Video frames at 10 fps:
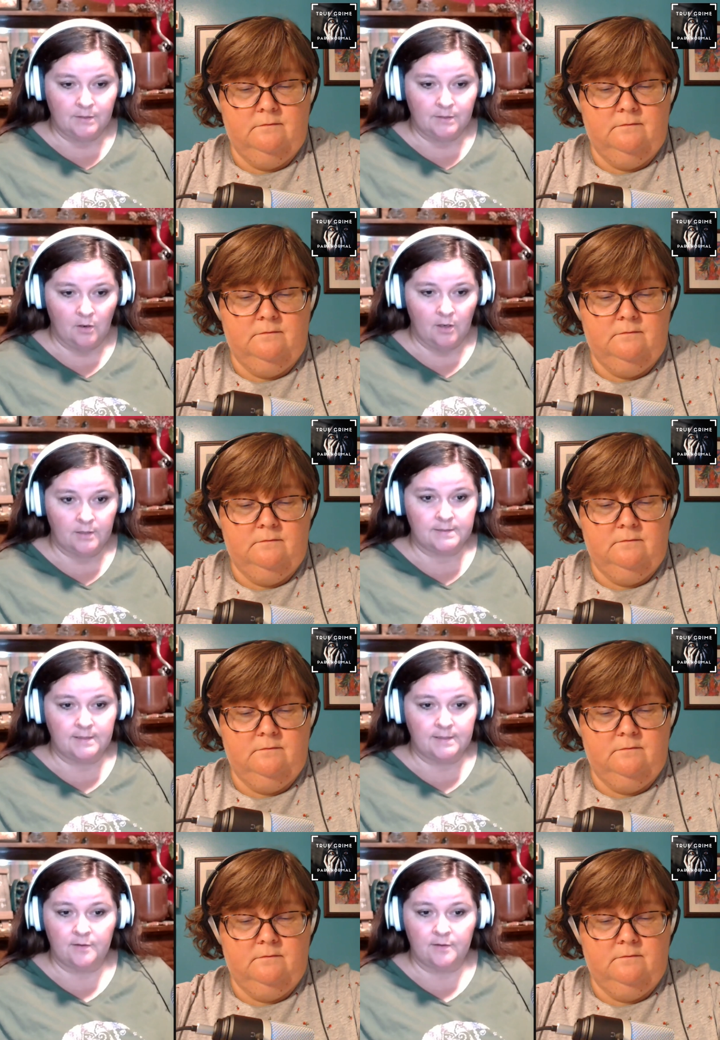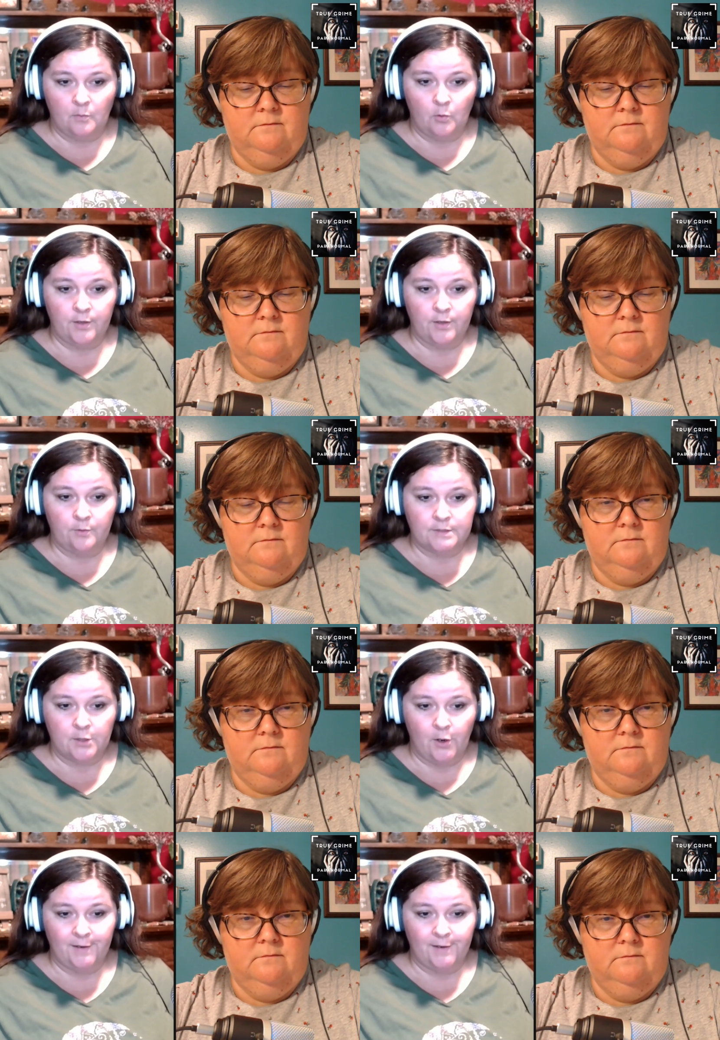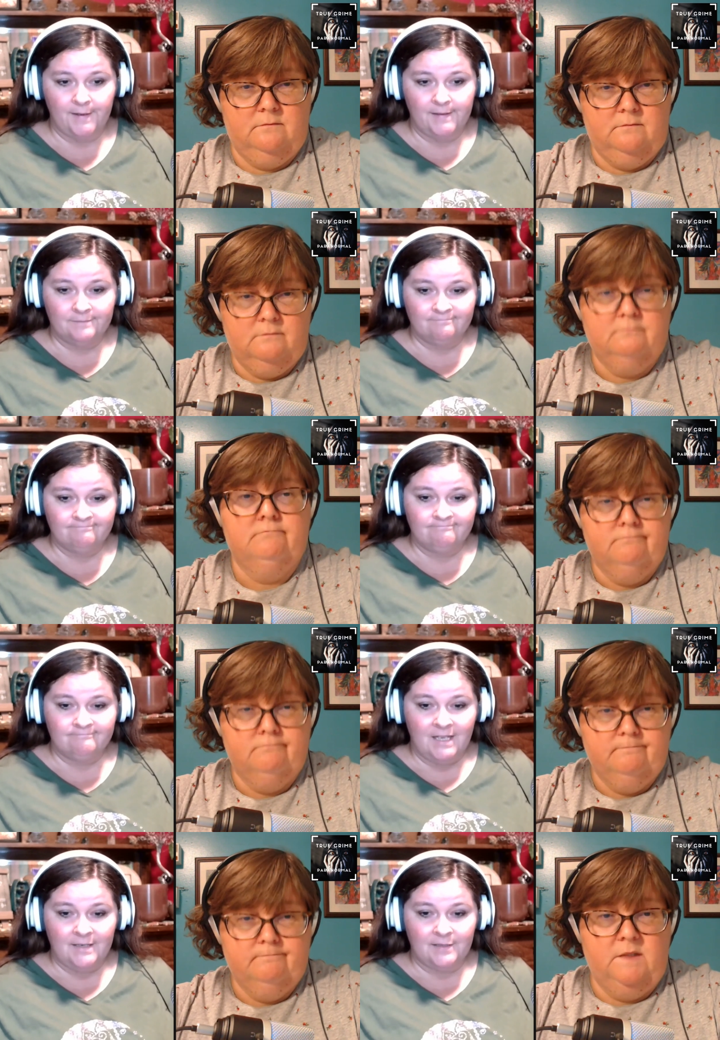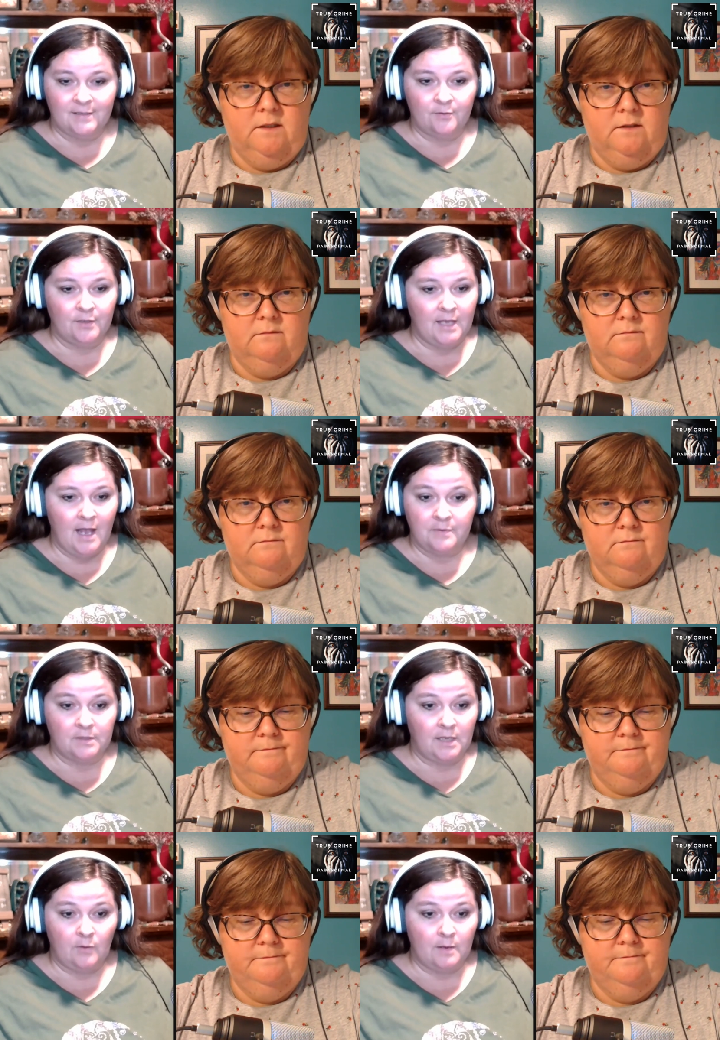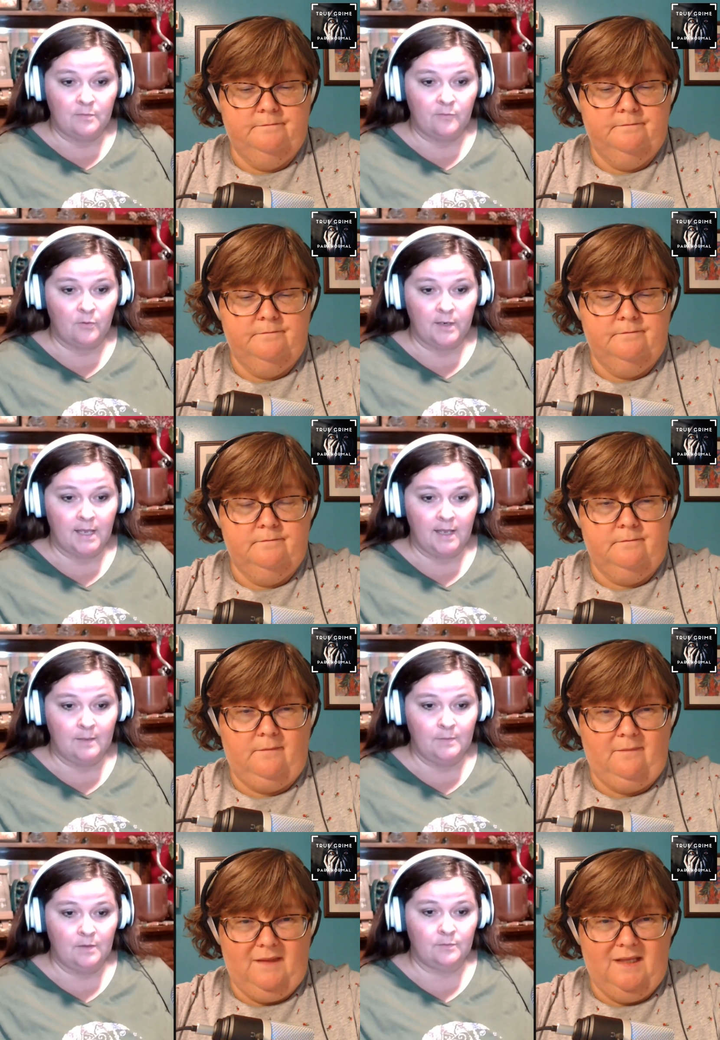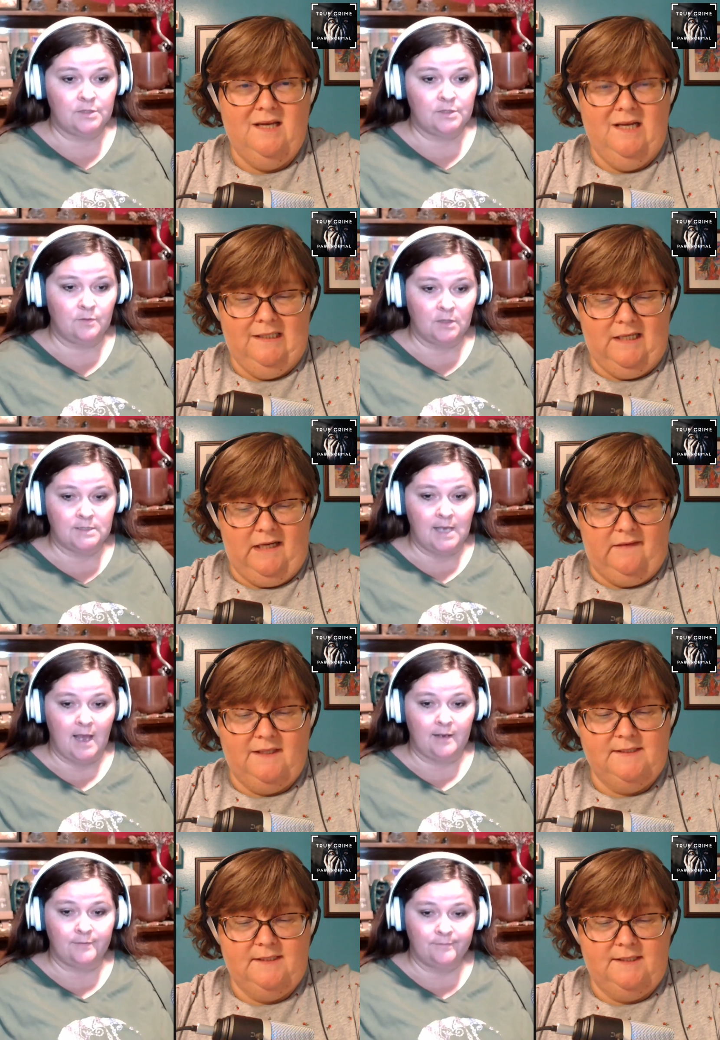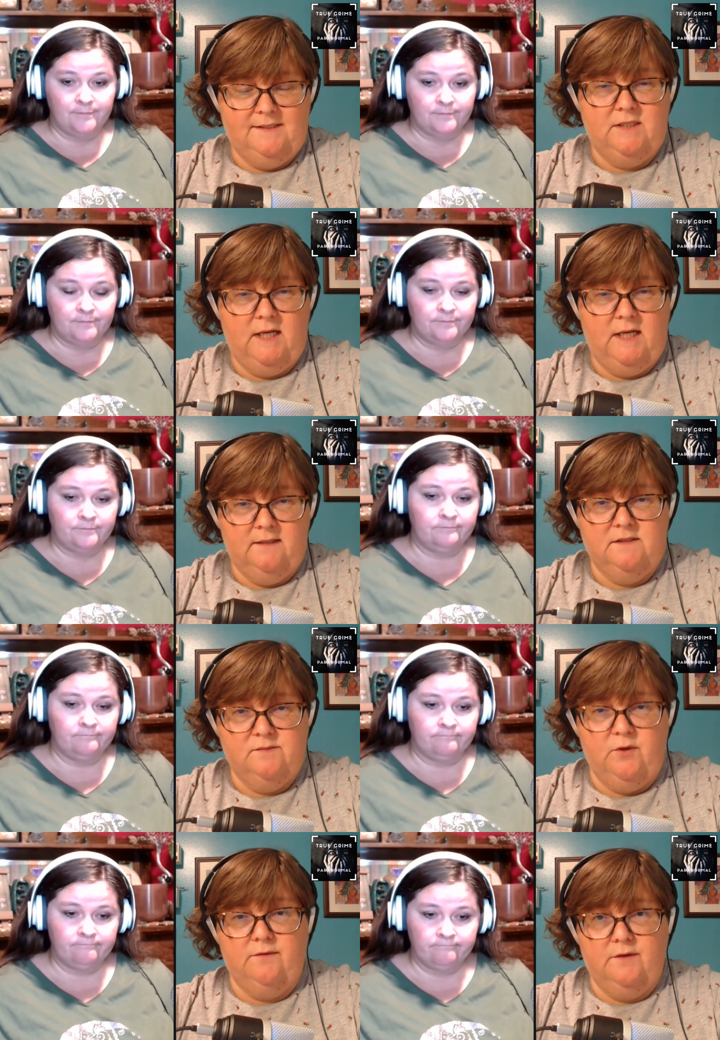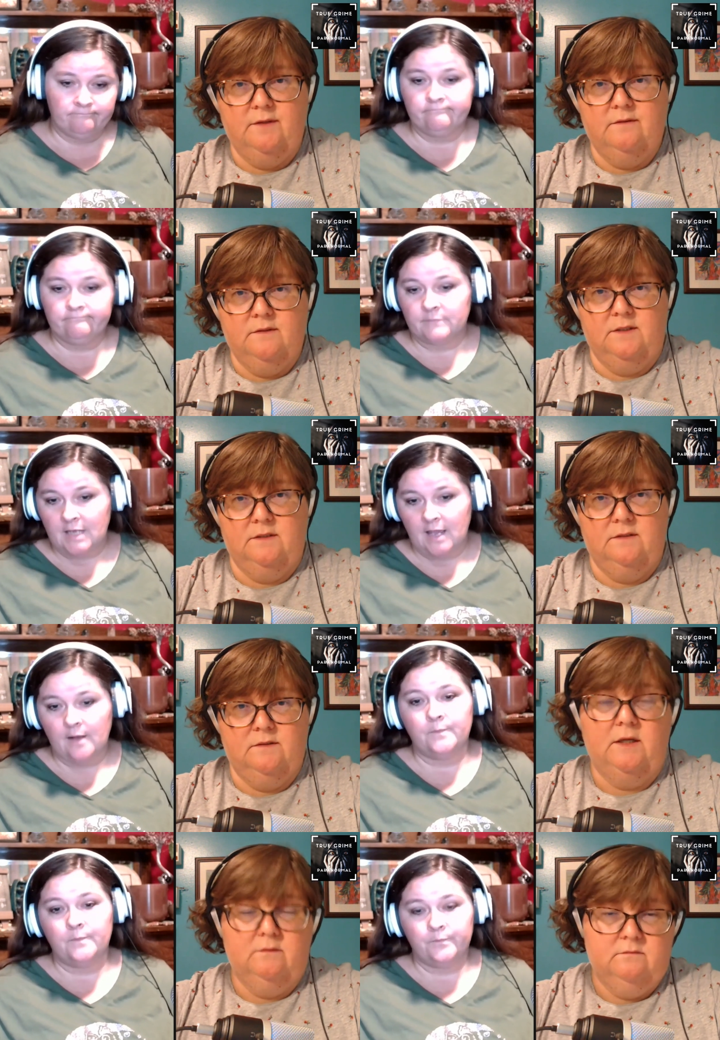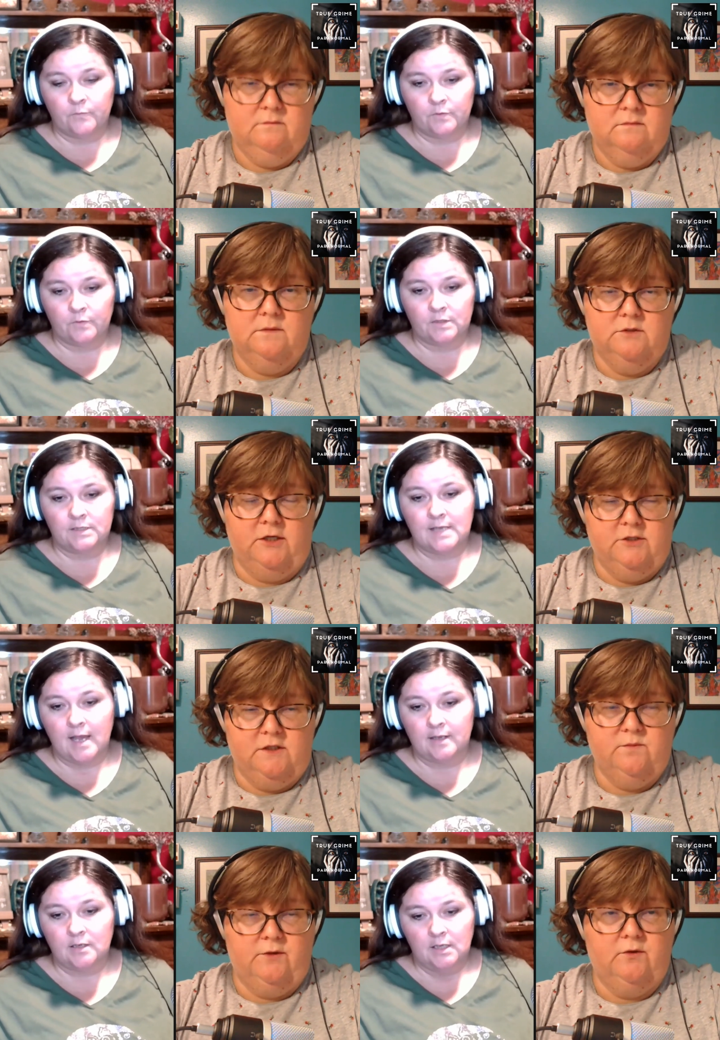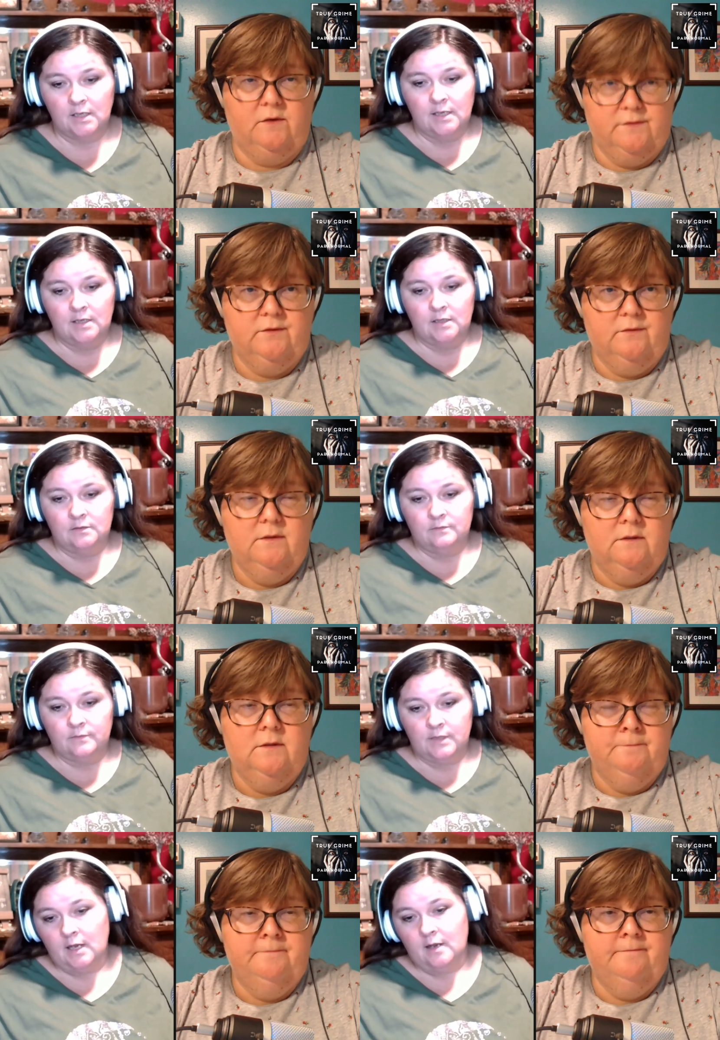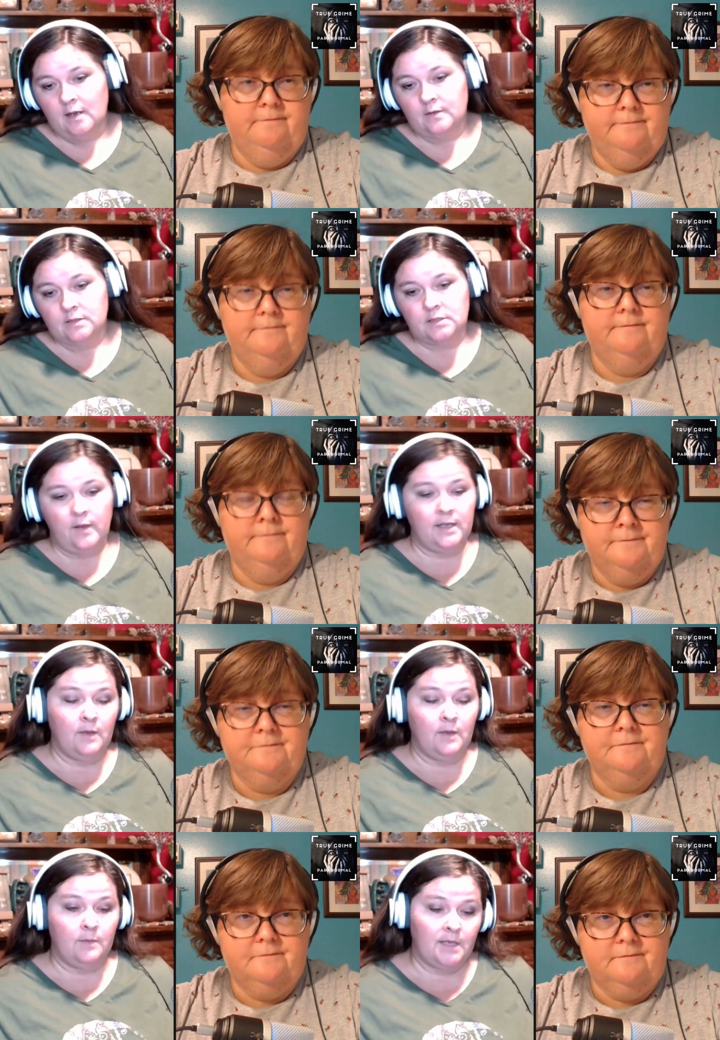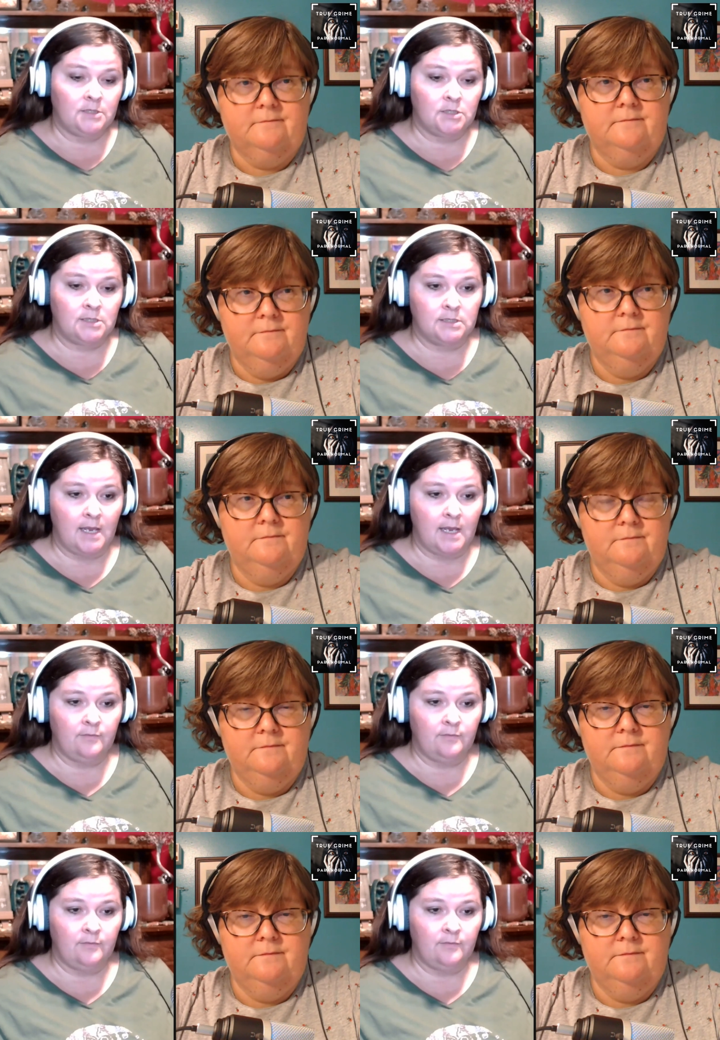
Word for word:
Speaker 1: in the heart to see that the memorial was gone. And it yeah. literally happened like right before he came, which is really yeah, sad.
Speaker 2: That's, that's, Tylee's brother. Not, yeah. Well, JJ's brother also yeah.
Speaker 1: So anyway, but that's just an aside